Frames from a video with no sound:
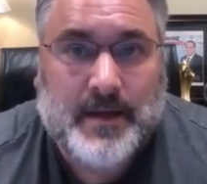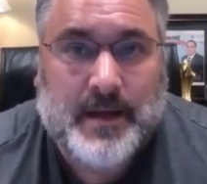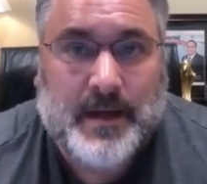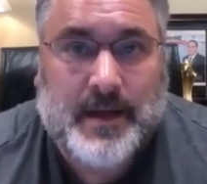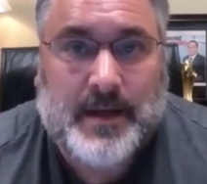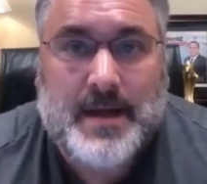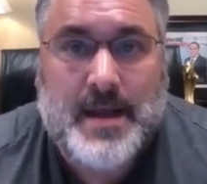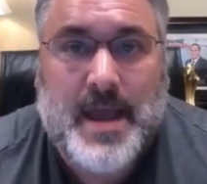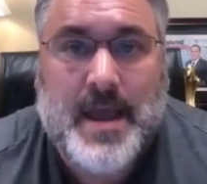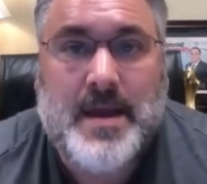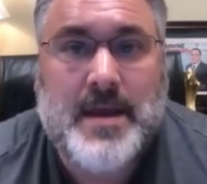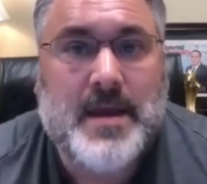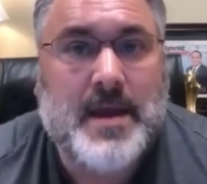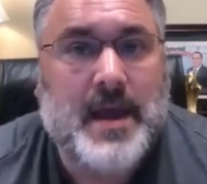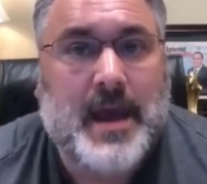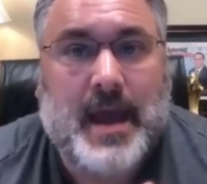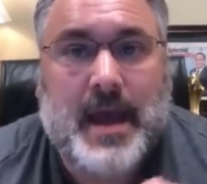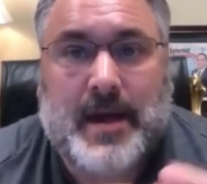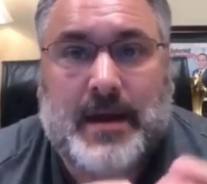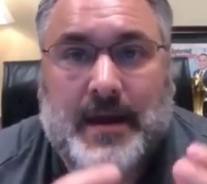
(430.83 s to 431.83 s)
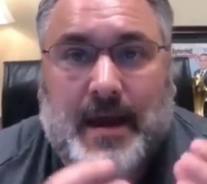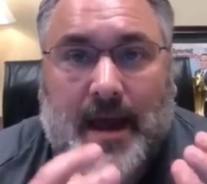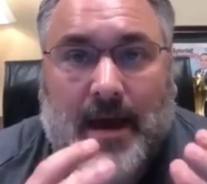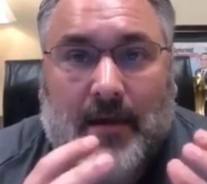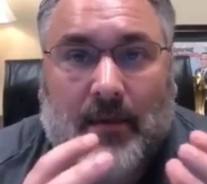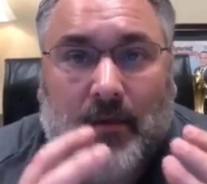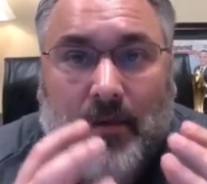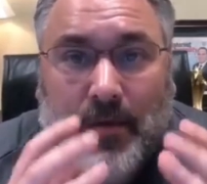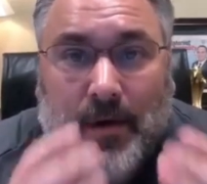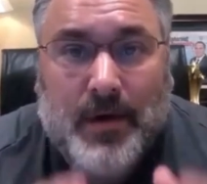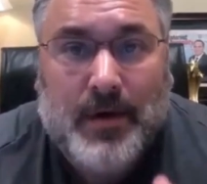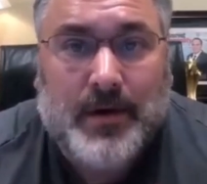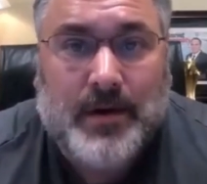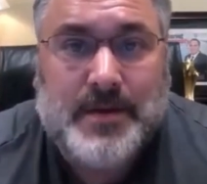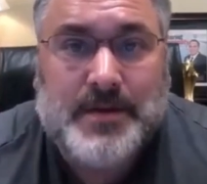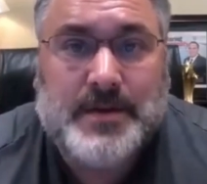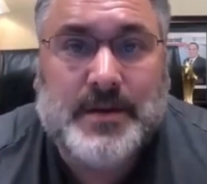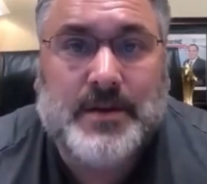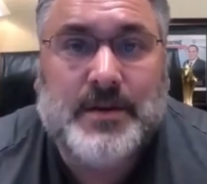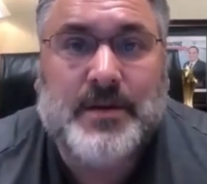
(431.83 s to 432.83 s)
And at
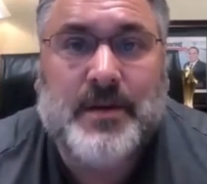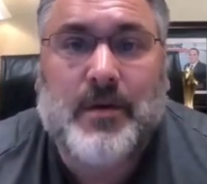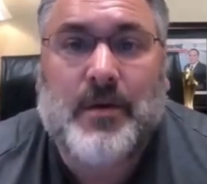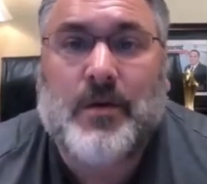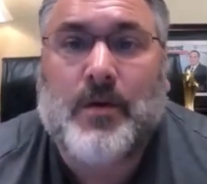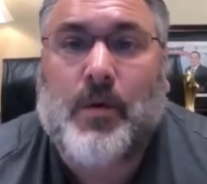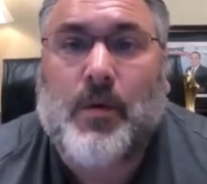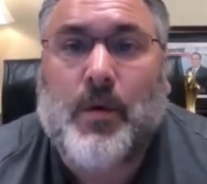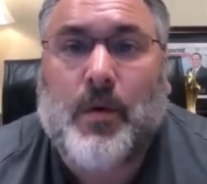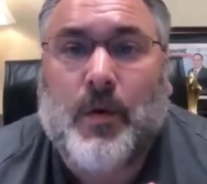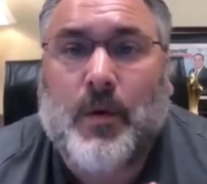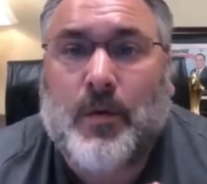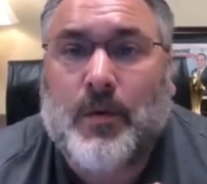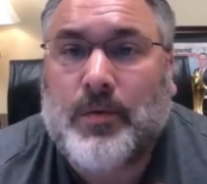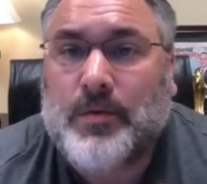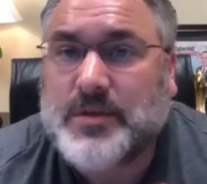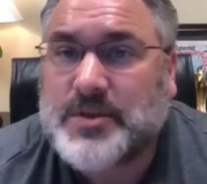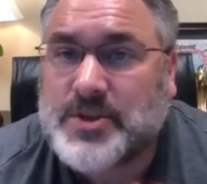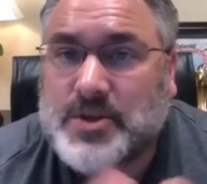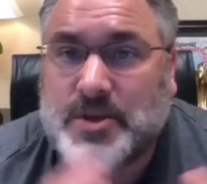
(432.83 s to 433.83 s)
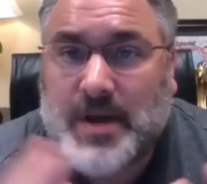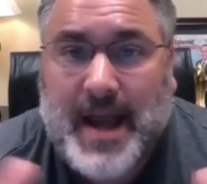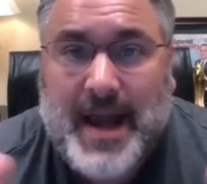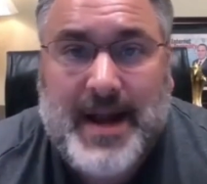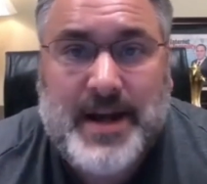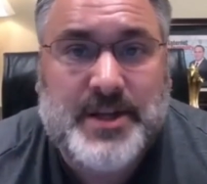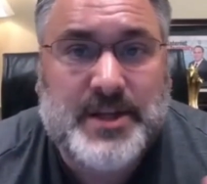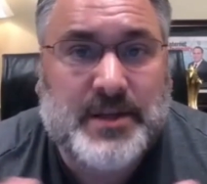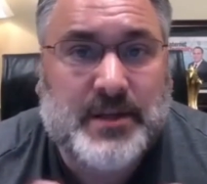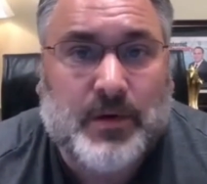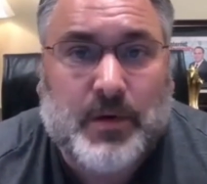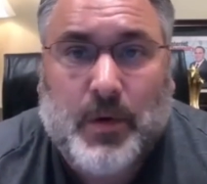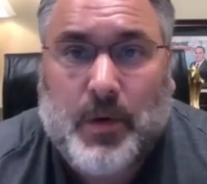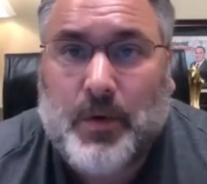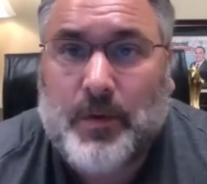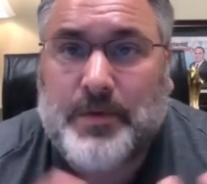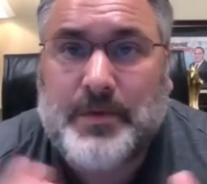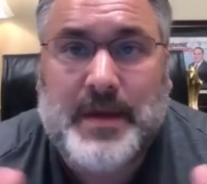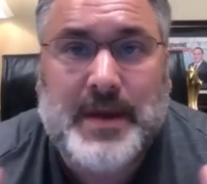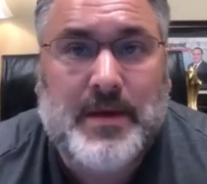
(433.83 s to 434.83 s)
worst, your whole strategy, the
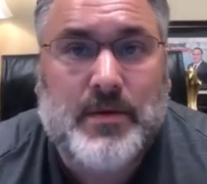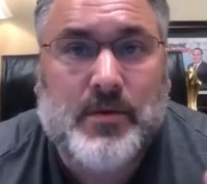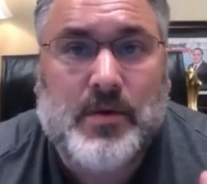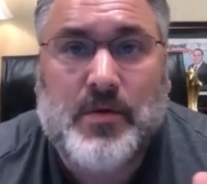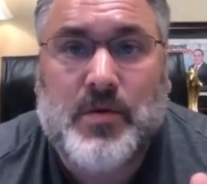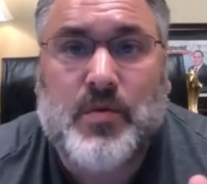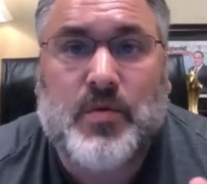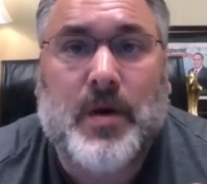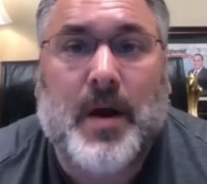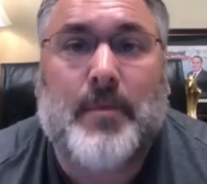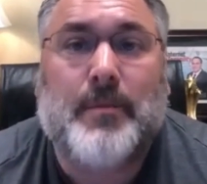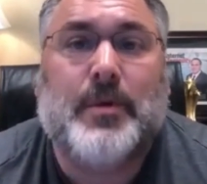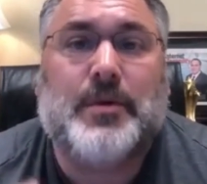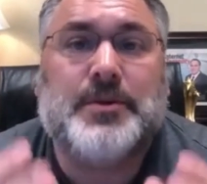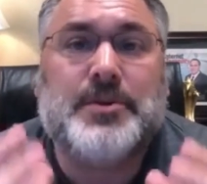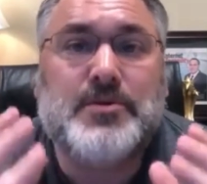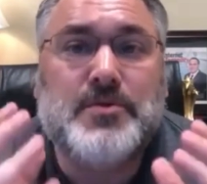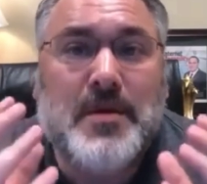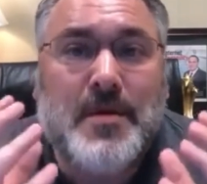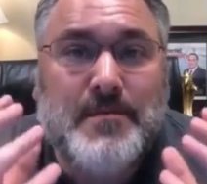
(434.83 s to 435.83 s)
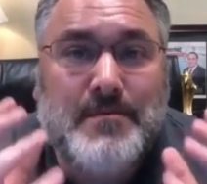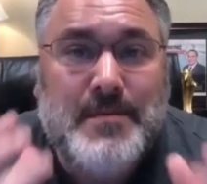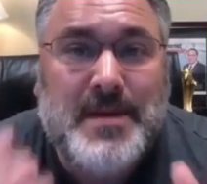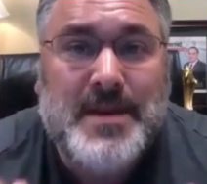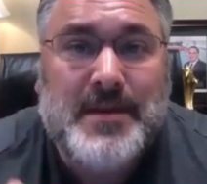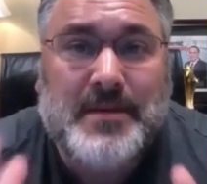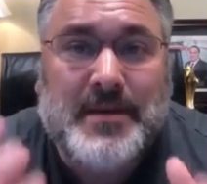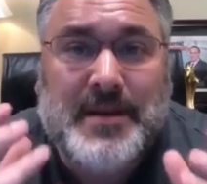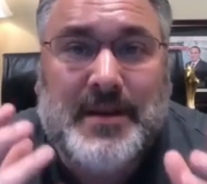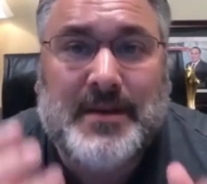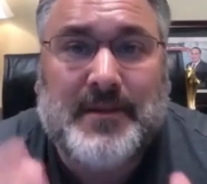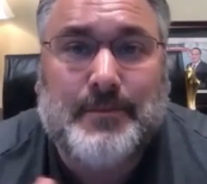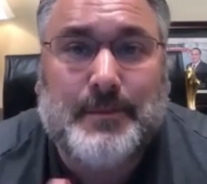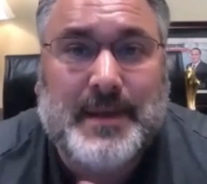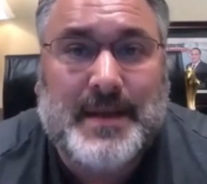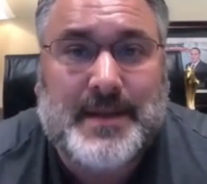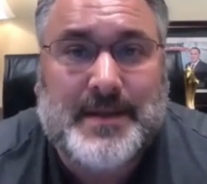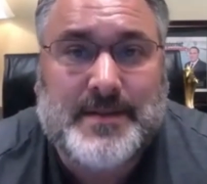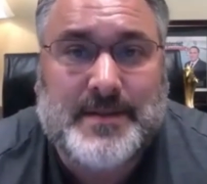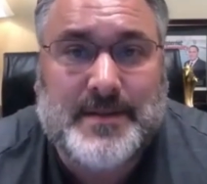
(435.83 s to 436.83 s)
whole thing will crumble to a million of
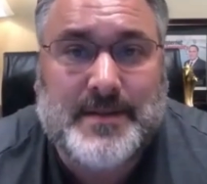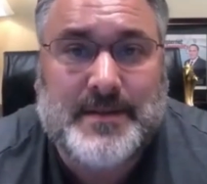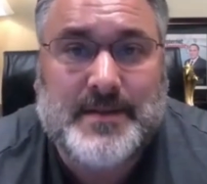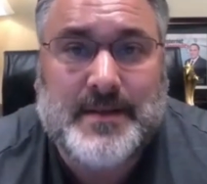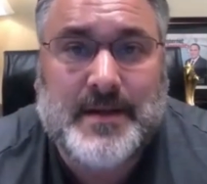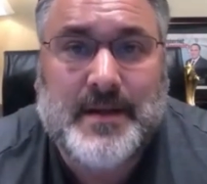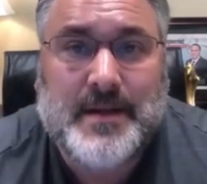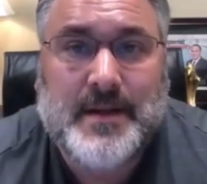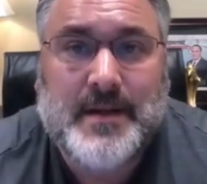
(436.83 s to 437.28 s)
pieces.